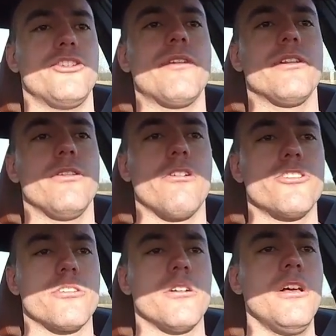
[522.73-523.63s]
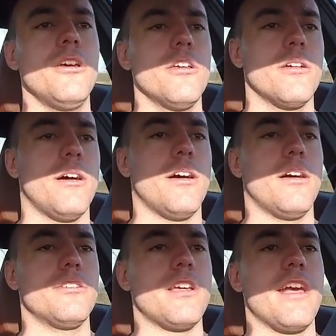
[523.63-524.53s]
You get the larger
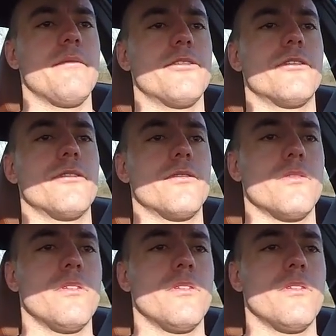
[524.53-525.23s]
diameter